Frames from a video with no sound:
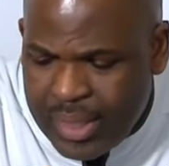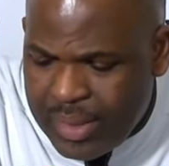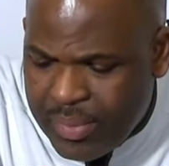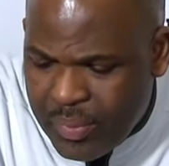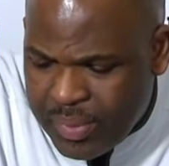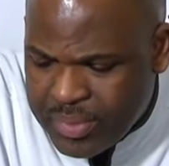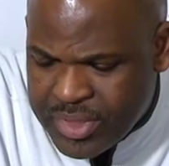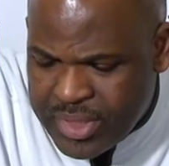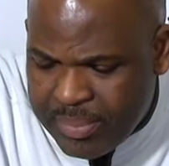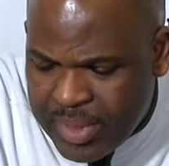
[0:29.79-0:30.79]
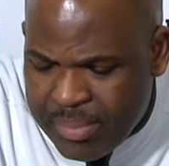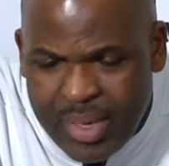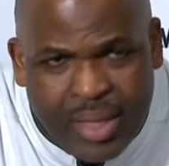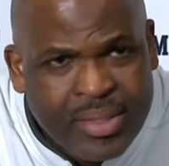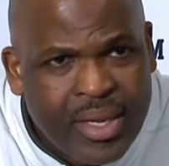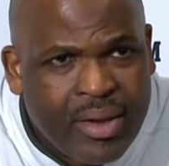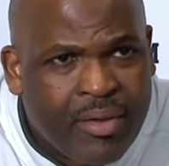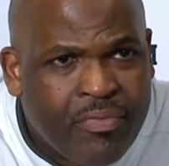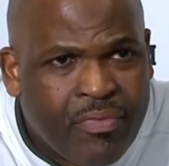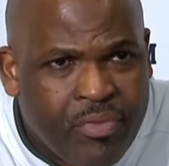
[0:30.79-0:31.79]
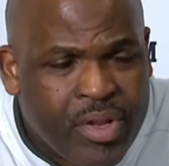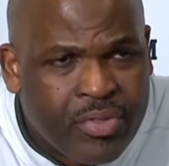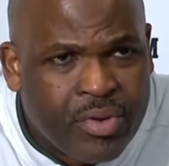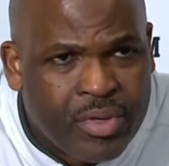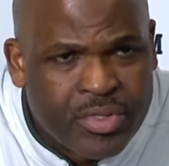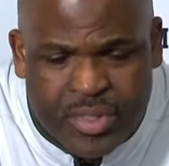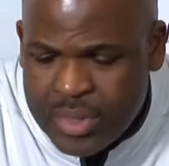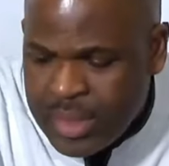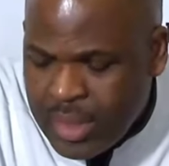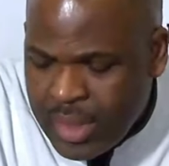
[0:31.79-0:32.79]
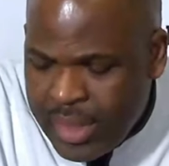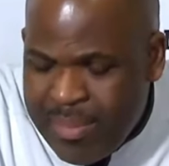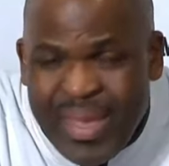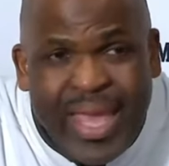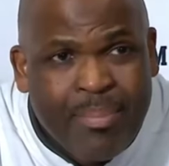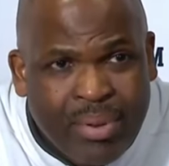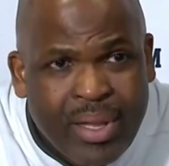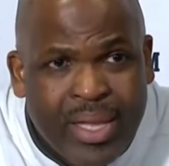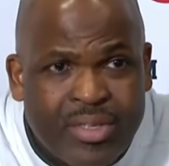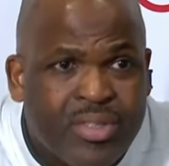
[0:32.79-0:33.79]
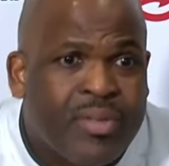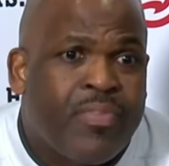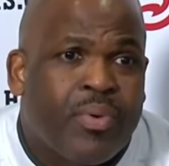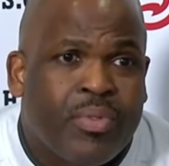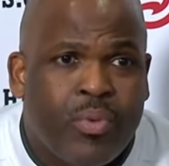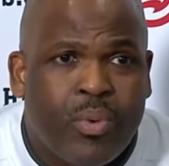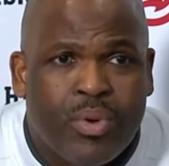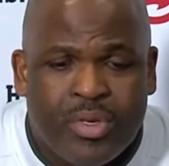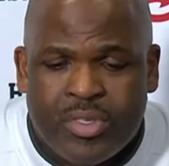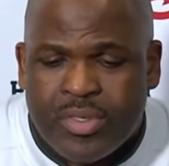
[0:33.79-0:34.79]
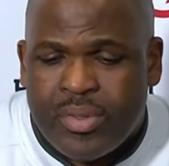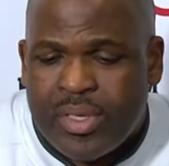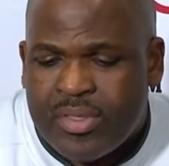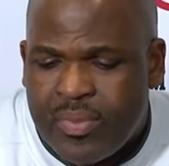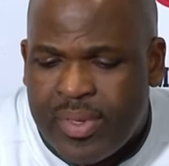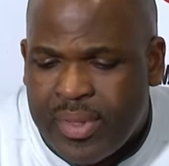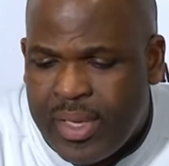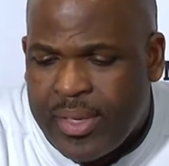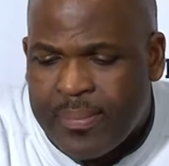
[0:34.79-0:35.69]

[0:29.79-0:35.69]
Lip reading: We stepped up, knocked down our free throws, and made plays in the fourth quarter to win the game.